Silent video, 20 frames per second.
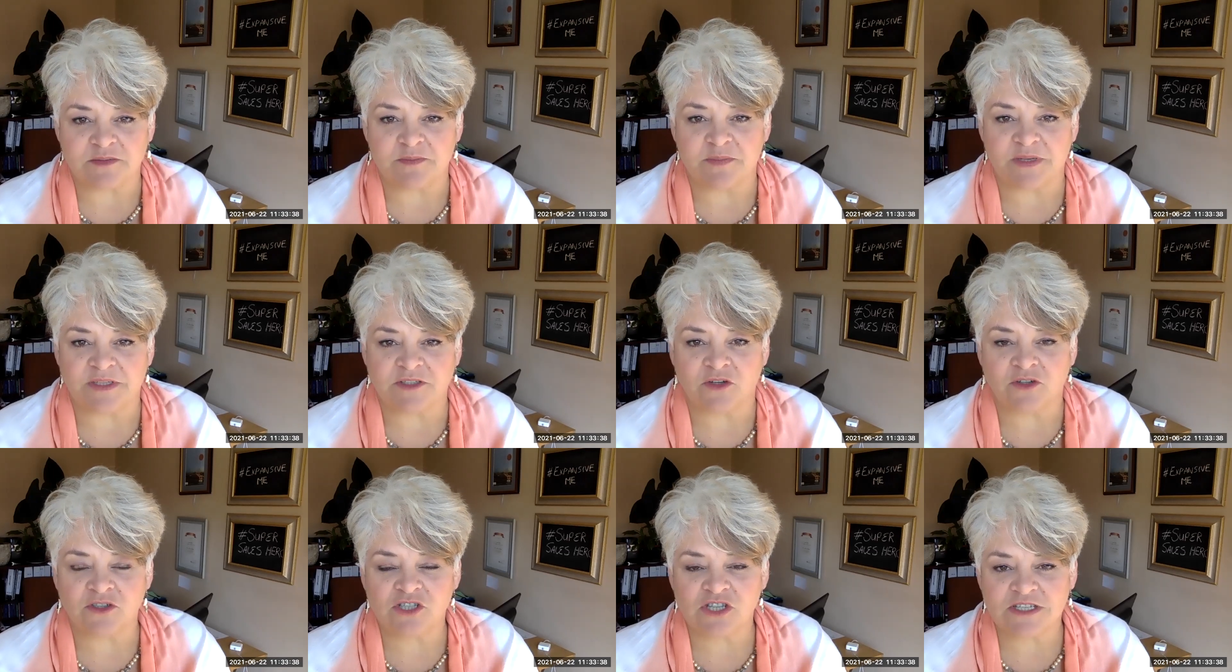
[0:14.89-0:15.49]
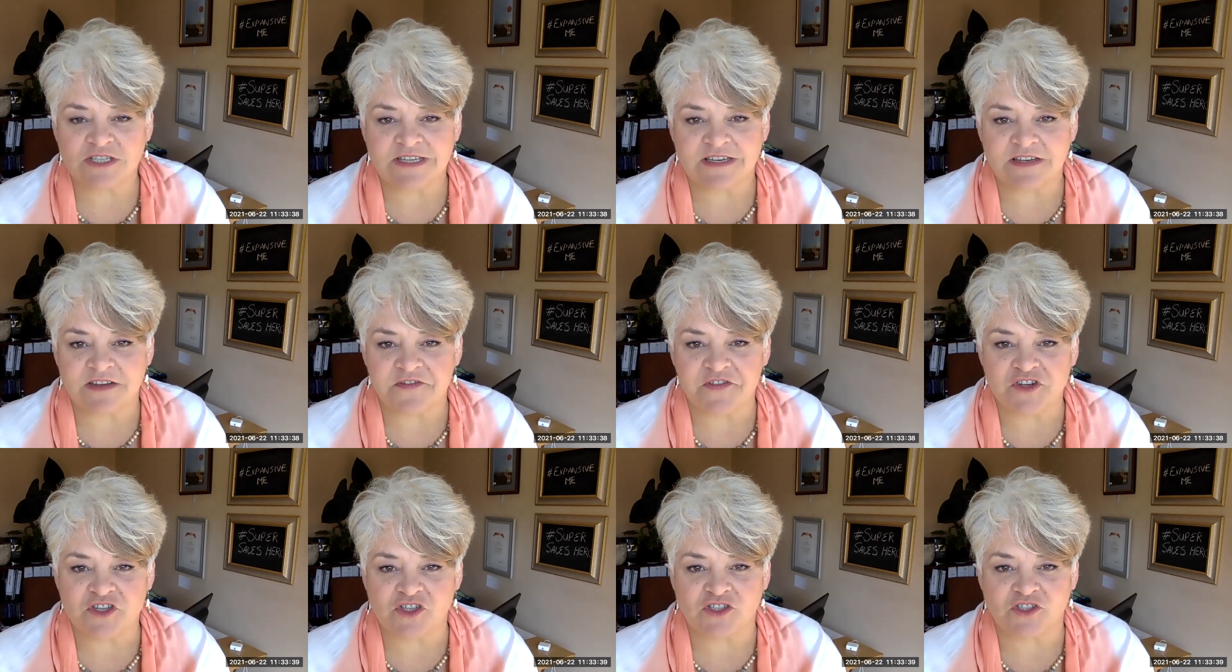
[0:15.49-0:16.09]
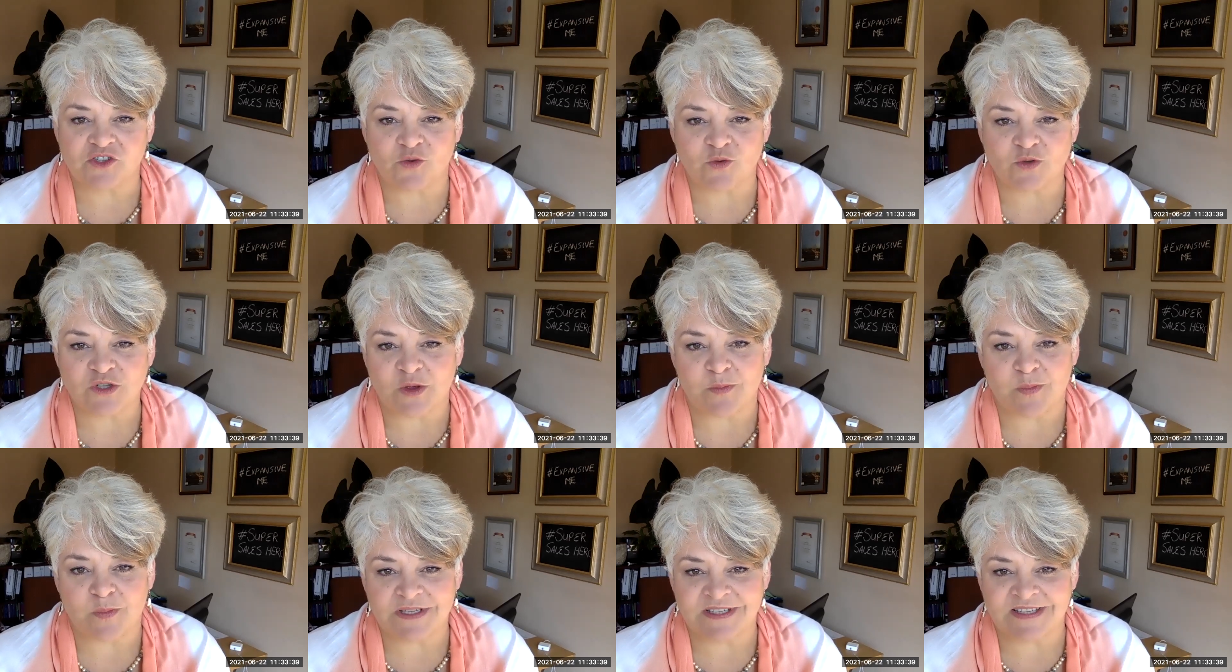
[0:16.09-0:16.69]
but not just individuals, also
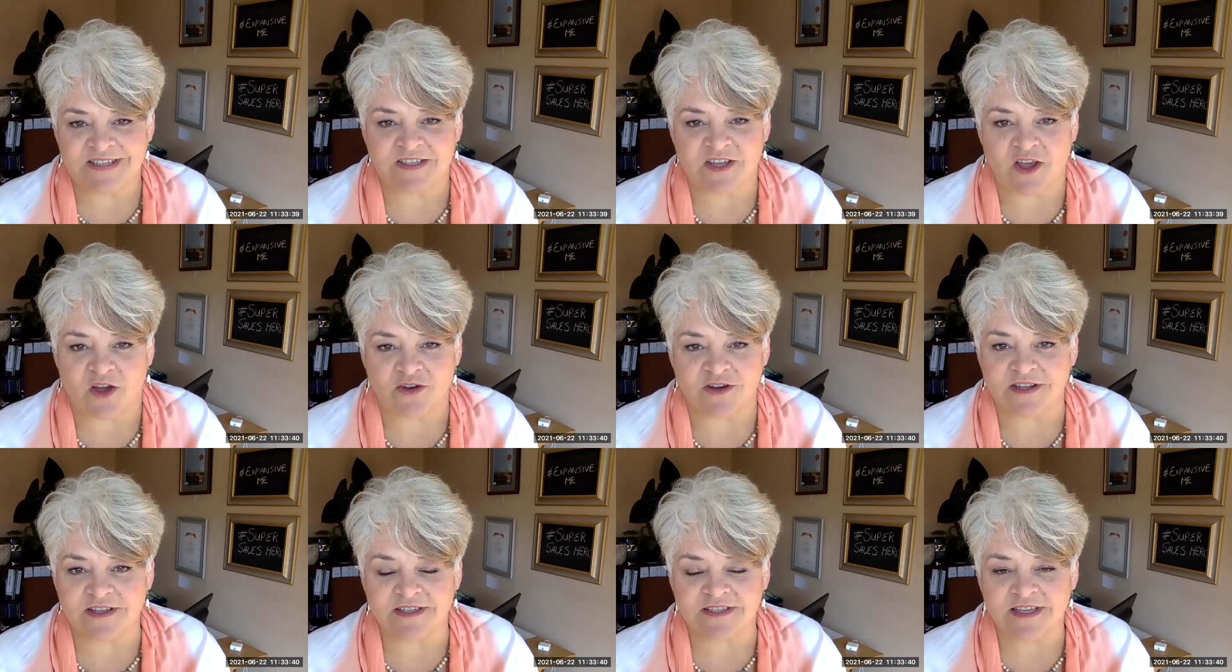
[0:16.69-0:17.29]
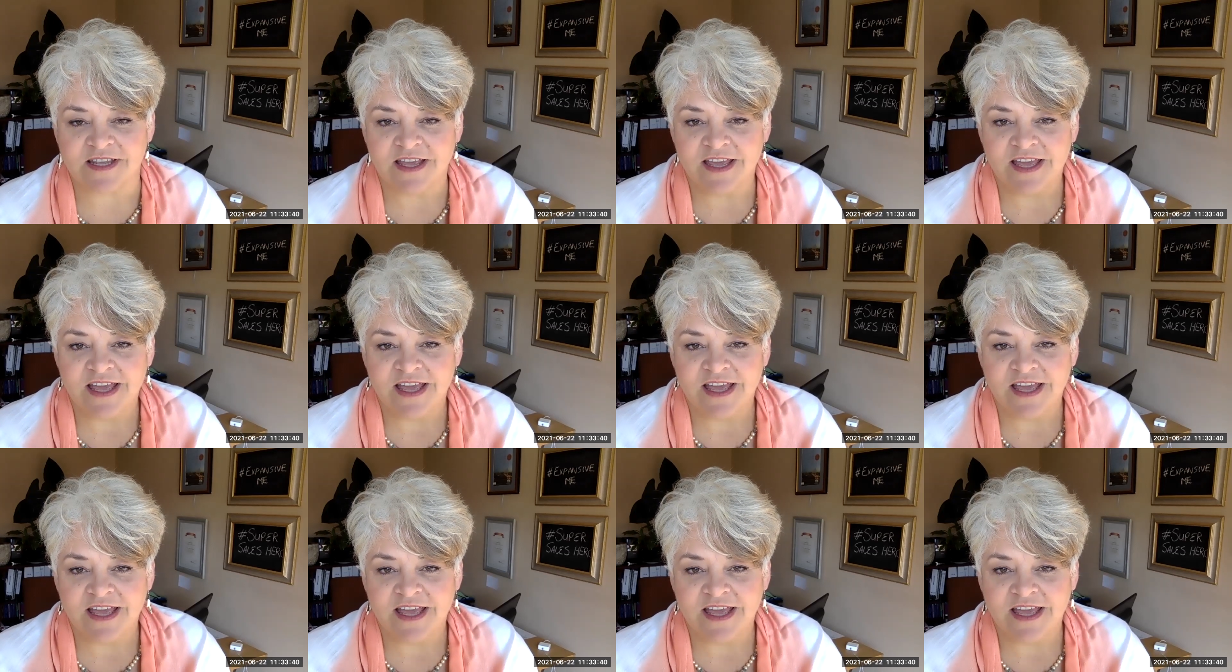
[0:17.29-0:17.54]
business owners.